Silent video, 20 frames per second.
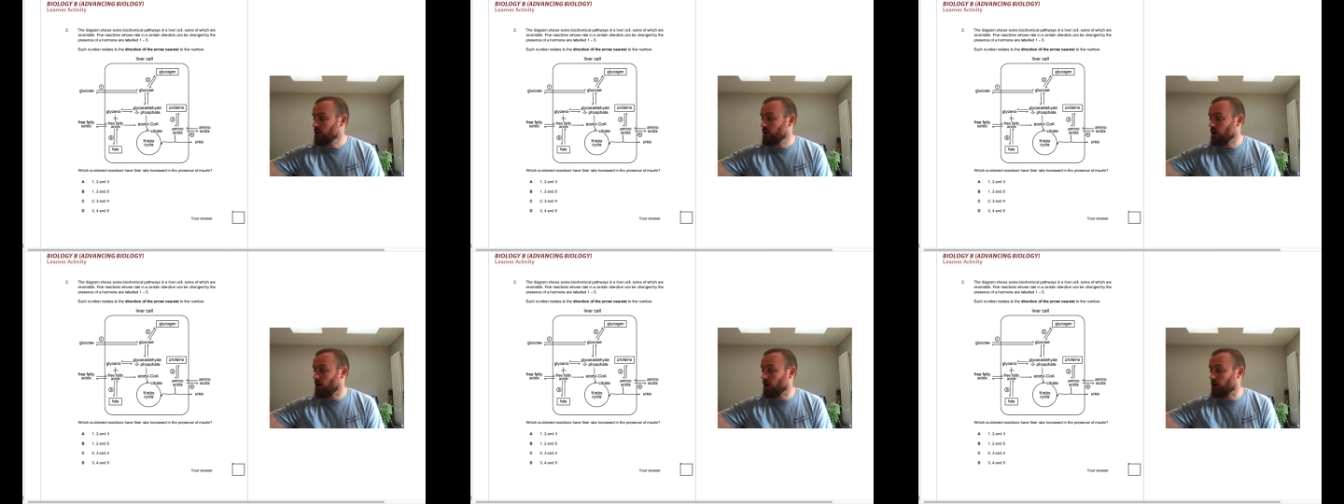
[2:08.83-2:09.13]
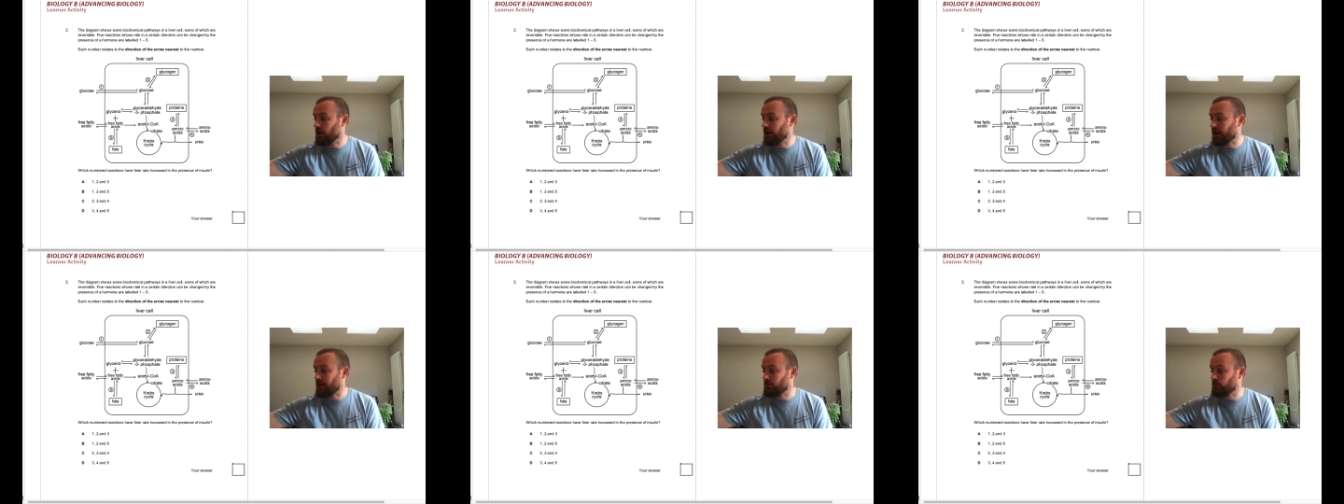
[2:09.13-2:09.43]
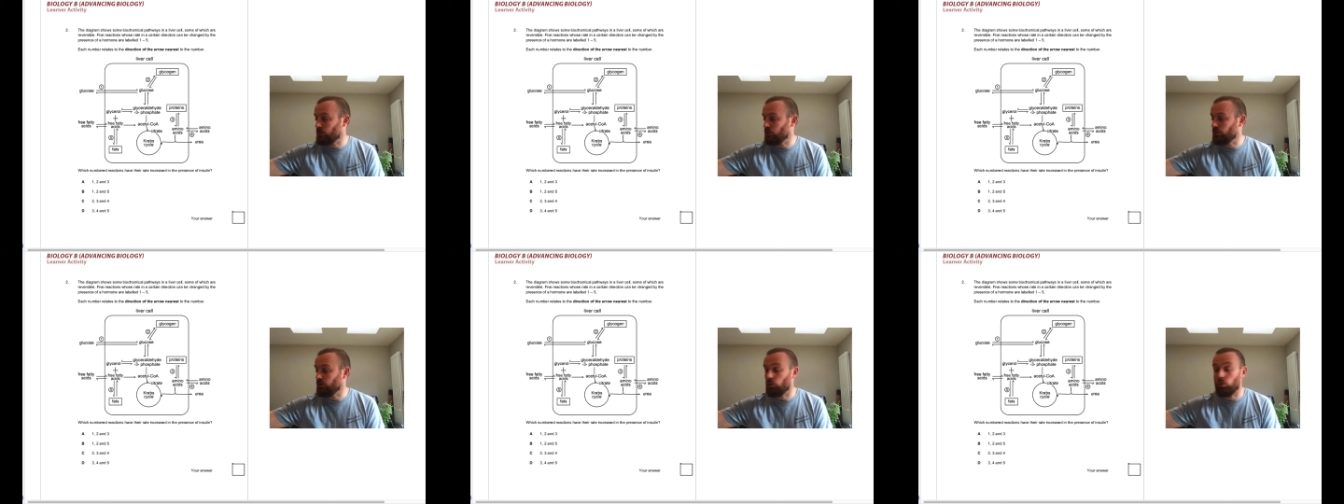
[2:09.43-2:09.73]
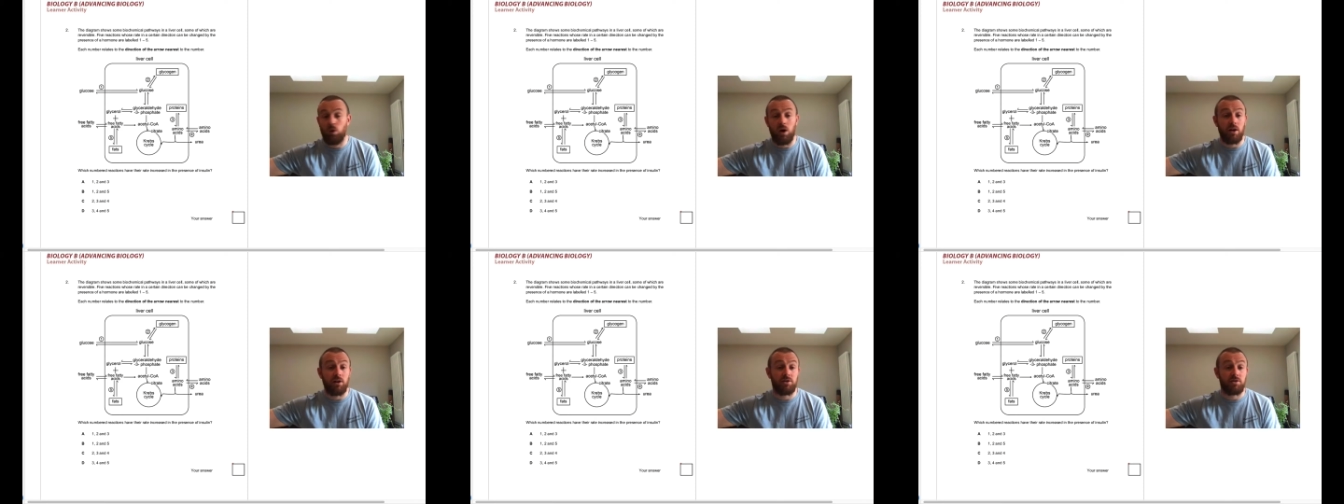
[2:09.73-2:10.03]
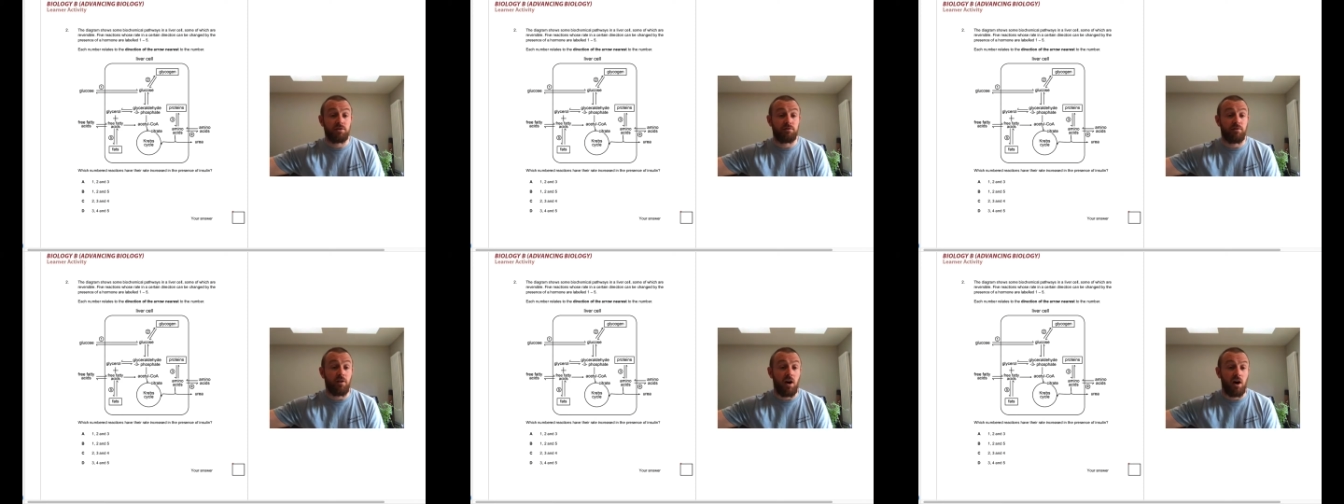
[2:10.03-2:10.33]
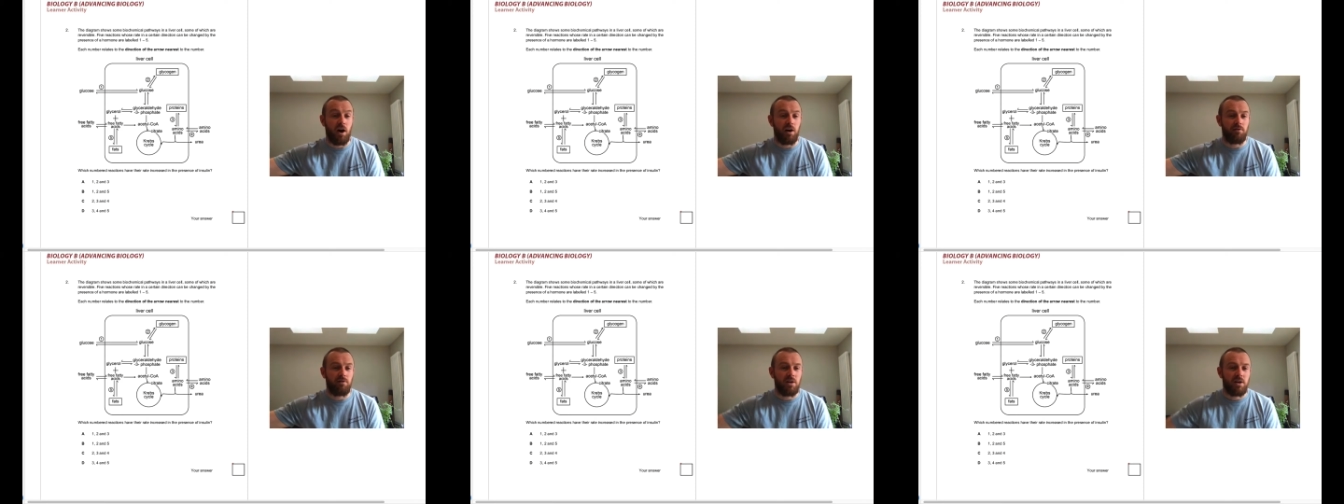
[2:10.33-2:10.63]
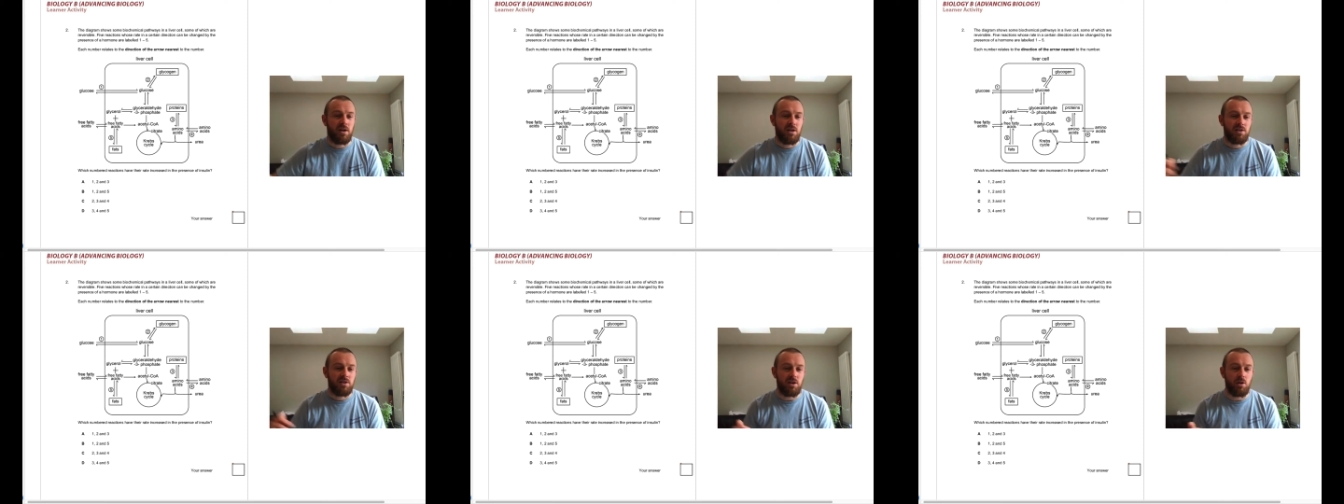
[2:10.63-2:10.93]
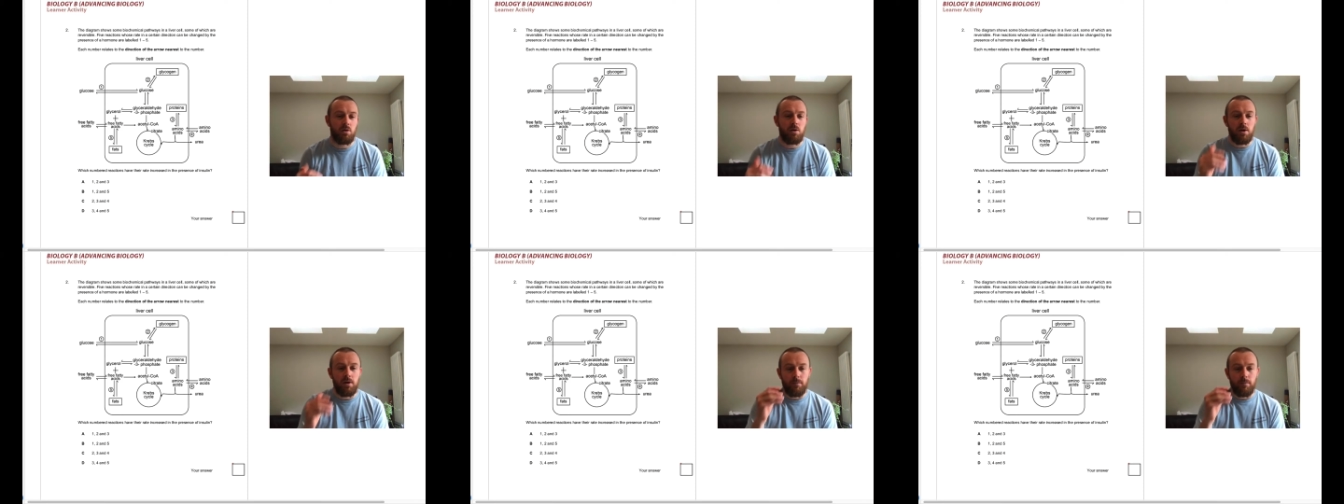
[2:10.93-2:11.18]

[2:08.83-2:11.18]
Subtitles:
are labeled 1 to 5. So